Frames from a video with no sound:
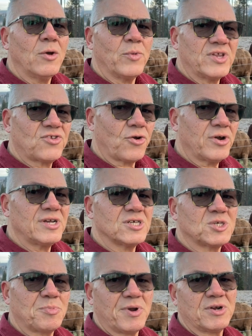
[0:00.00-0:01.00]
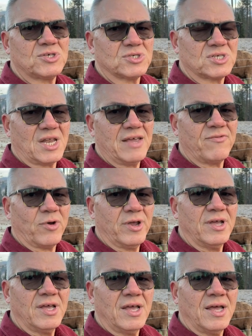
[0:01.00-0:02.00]
returning to spiritual slavery.
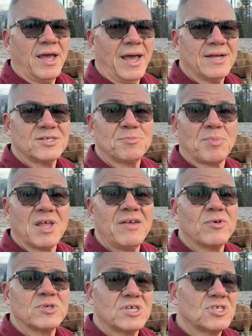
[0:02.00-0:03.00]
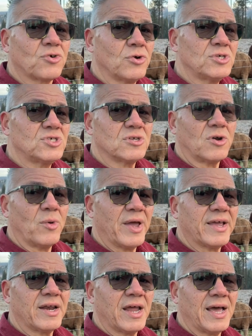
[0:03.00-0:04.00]
As believers, it's crucial to
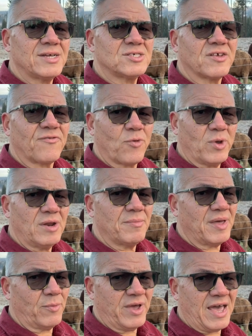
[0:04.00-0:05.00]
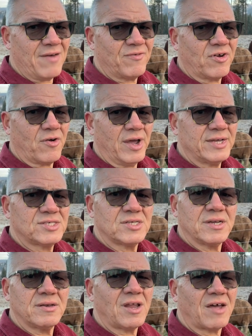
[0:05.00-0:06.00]
recognize the freedom that we have in Christ
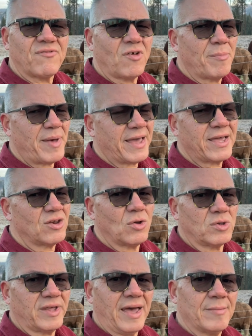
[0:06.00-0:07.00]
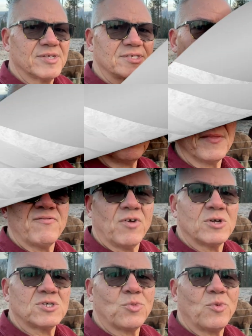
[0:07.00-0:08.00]
and not fall back into old habits.
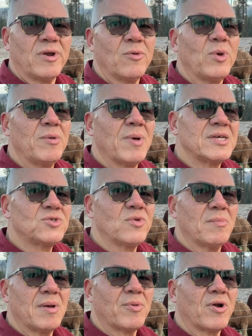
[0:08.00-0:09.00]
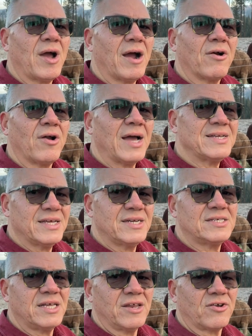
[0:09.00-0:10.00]
First, we must remember our
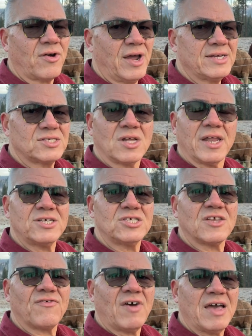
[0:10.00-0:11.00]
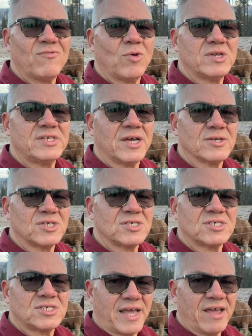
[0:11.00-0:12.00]
identity in Christ. Galatians 5:1 tells us,
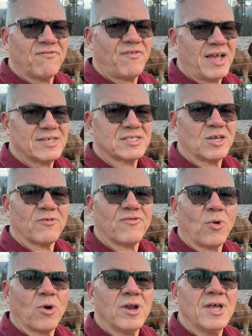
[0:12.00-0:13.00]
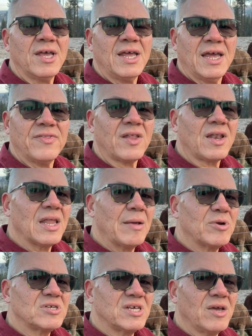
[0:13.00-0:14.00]
"Stand fast therefore in the
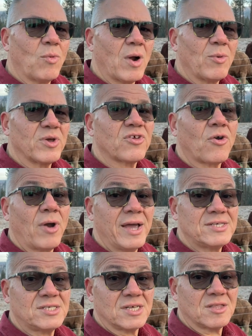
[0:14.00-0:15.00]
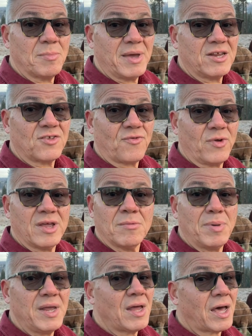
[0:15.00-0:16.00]
liberty wherewith Christ hath made us free, and
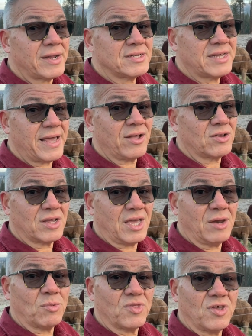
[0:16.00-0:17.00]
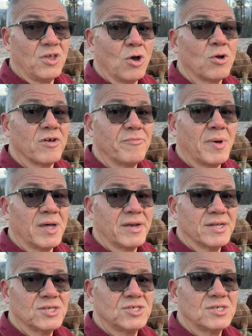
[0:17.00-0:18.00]
be not entangled again with the yoke of
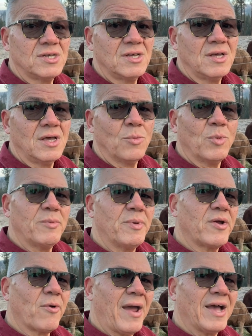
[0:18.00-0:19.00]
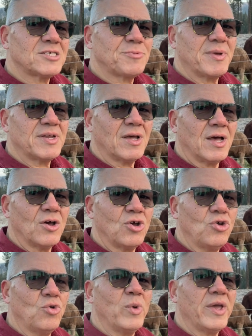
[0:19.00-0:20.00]
bondage." When we grasp in, uh,
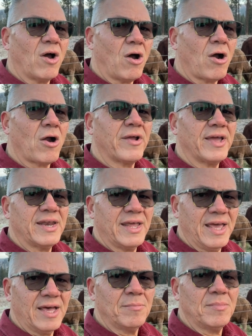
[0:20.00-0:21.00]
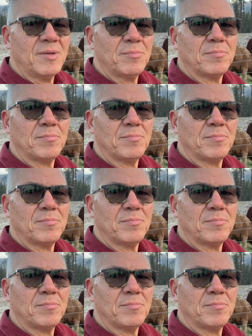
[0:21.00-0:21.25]
who we are in Him